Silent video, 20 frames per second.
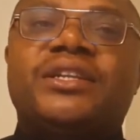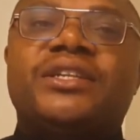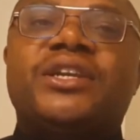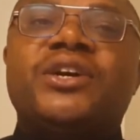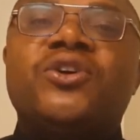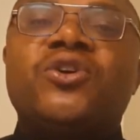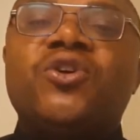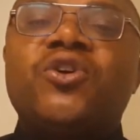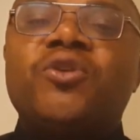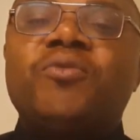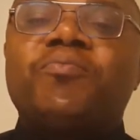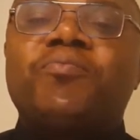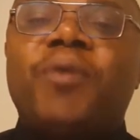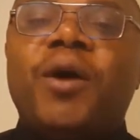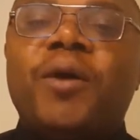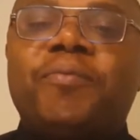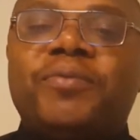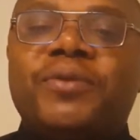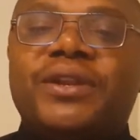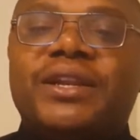The whole
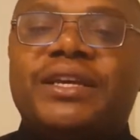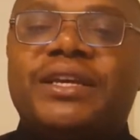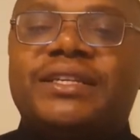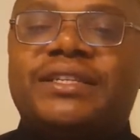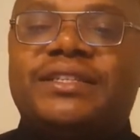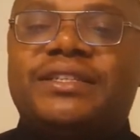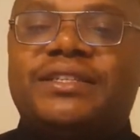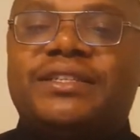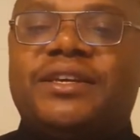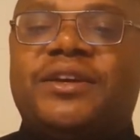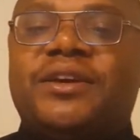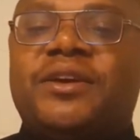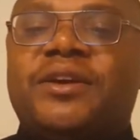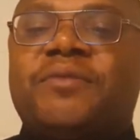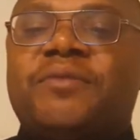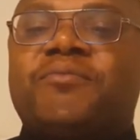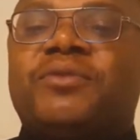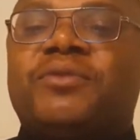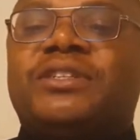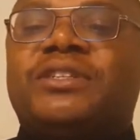populace
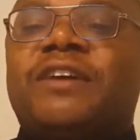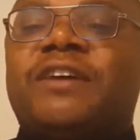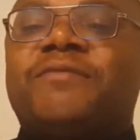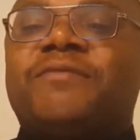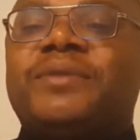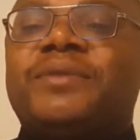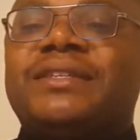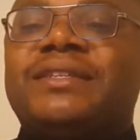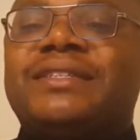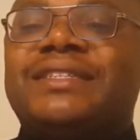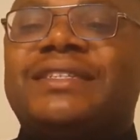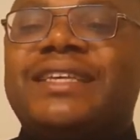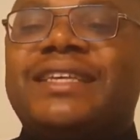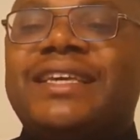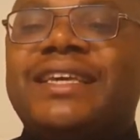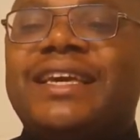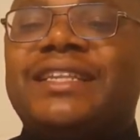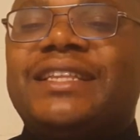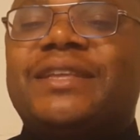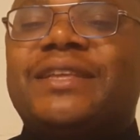must have been
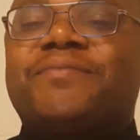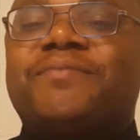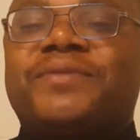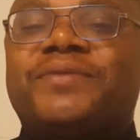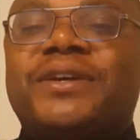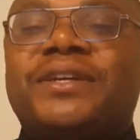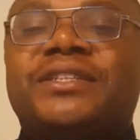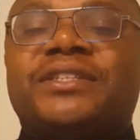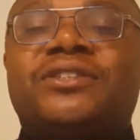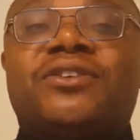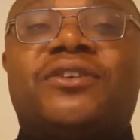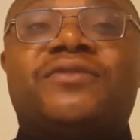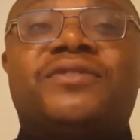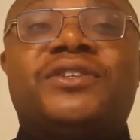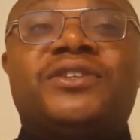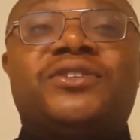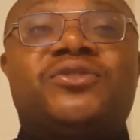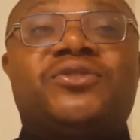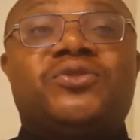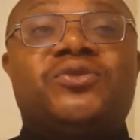singing the praises of
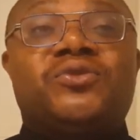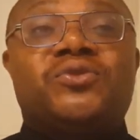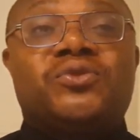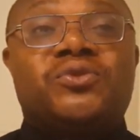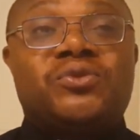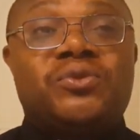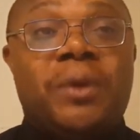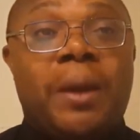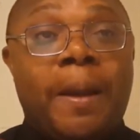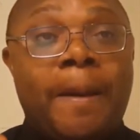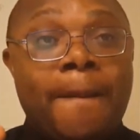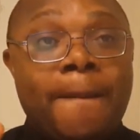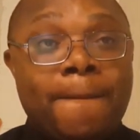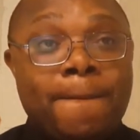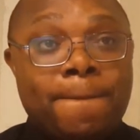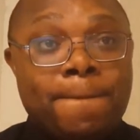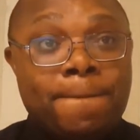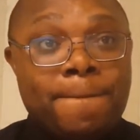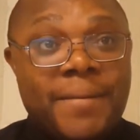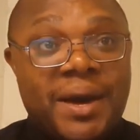this new
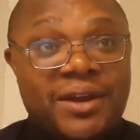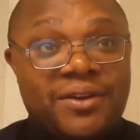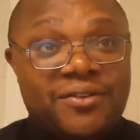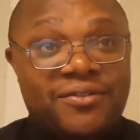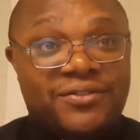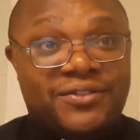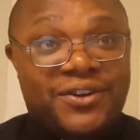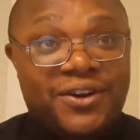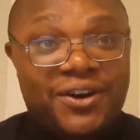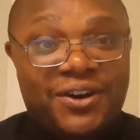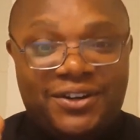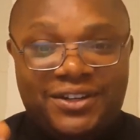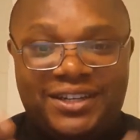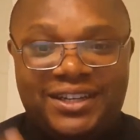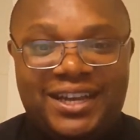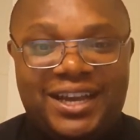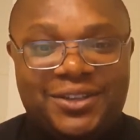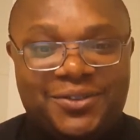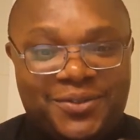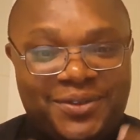man of God,
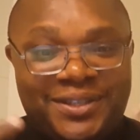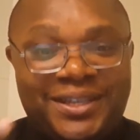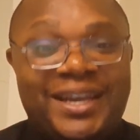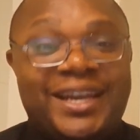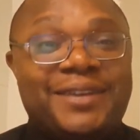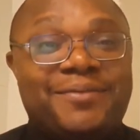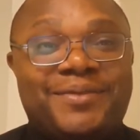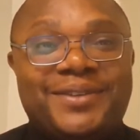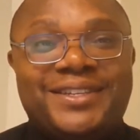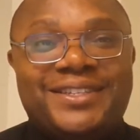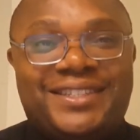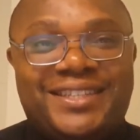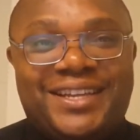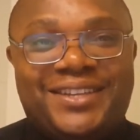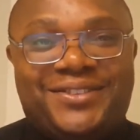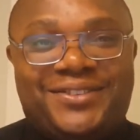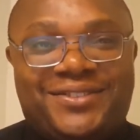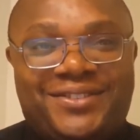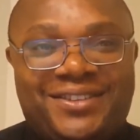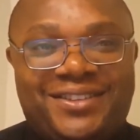as we hear it being
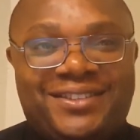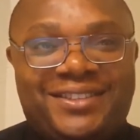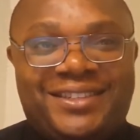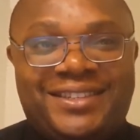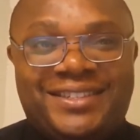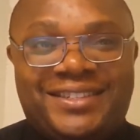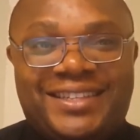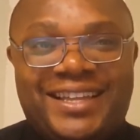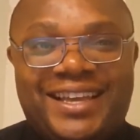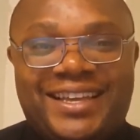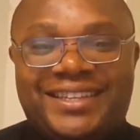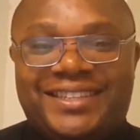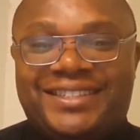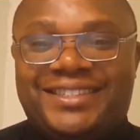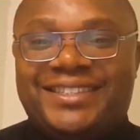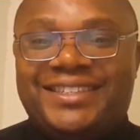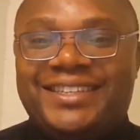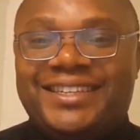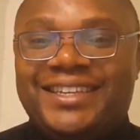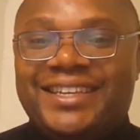said these
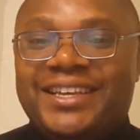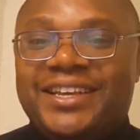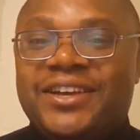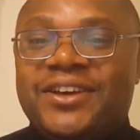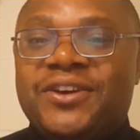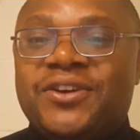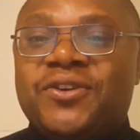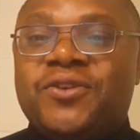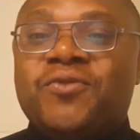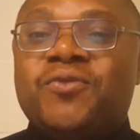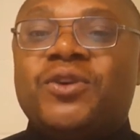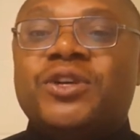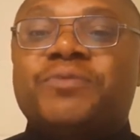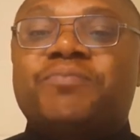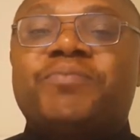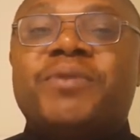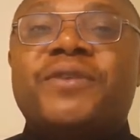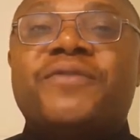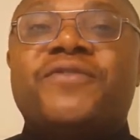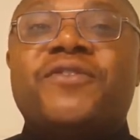days, who was
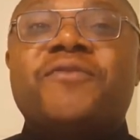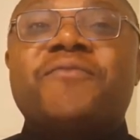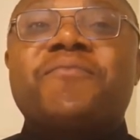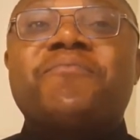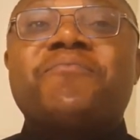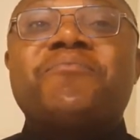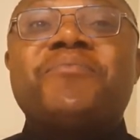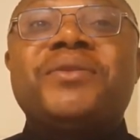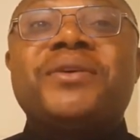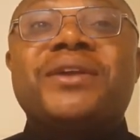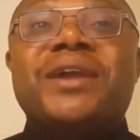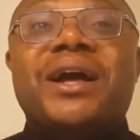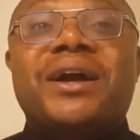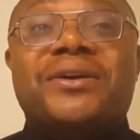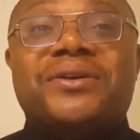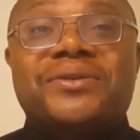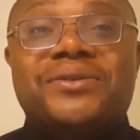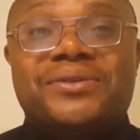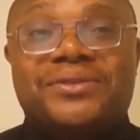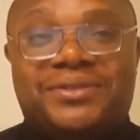performing
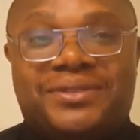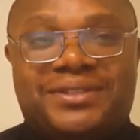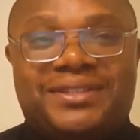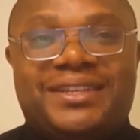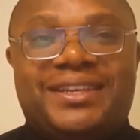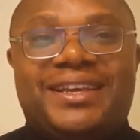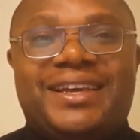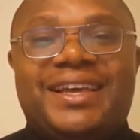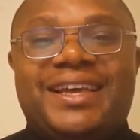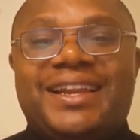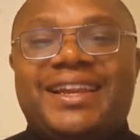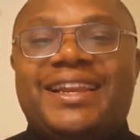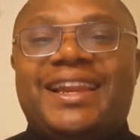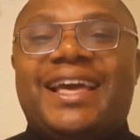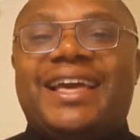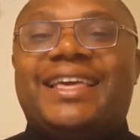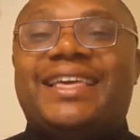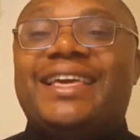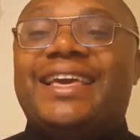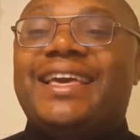miracles
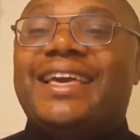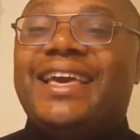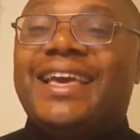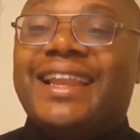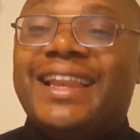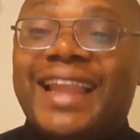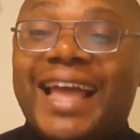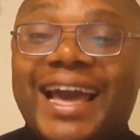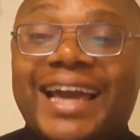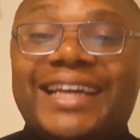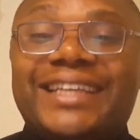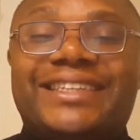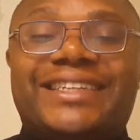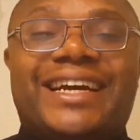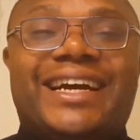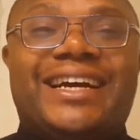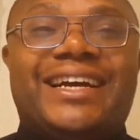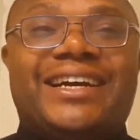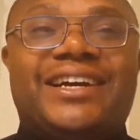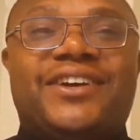like
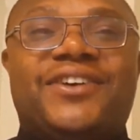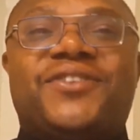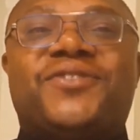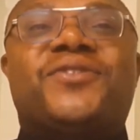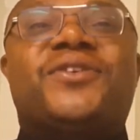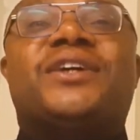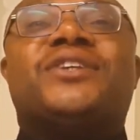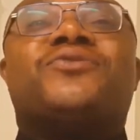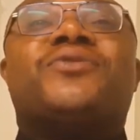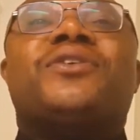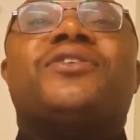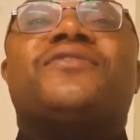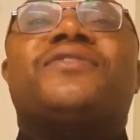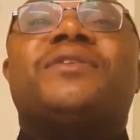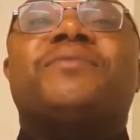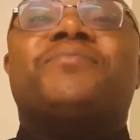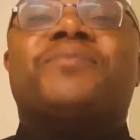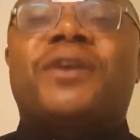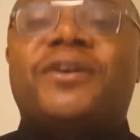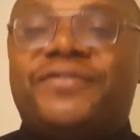Elijah, or as one of
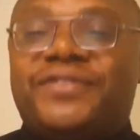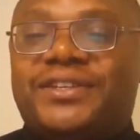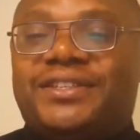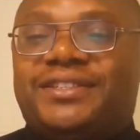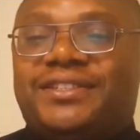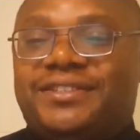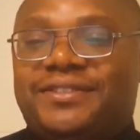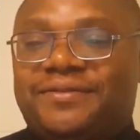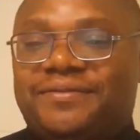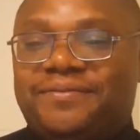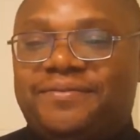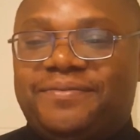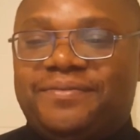the prophets.